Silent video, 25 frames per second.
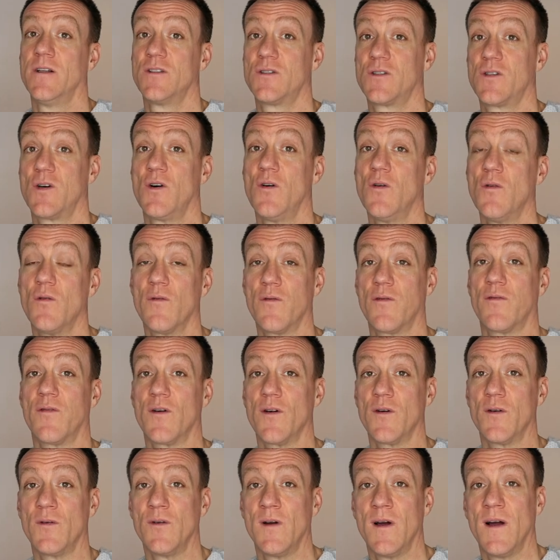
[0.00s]
tall
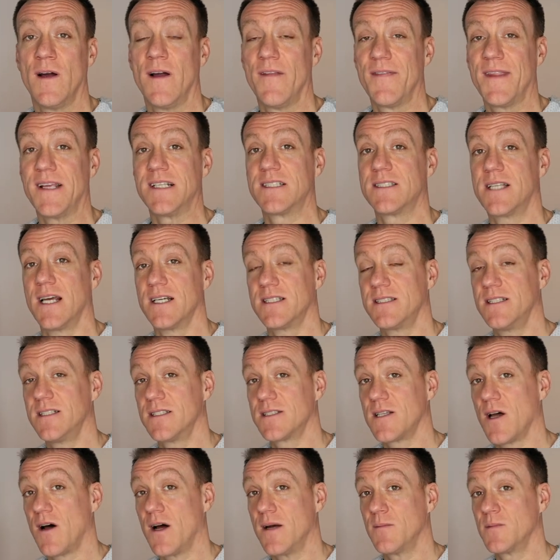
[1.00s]
through these testing
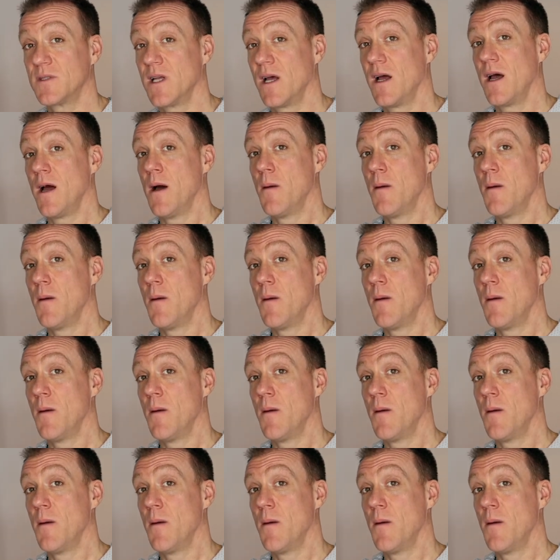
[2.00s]
times.